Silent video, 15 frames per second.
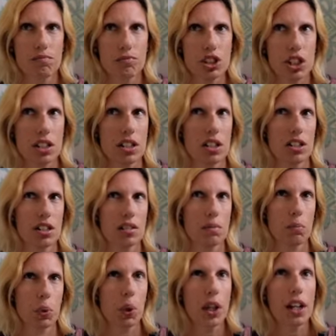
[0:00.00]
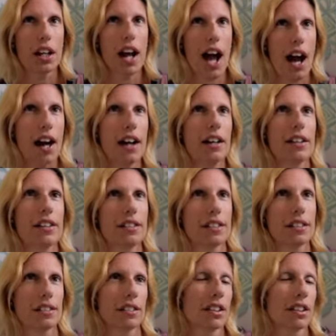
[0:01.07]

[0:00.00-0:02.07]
just put it as,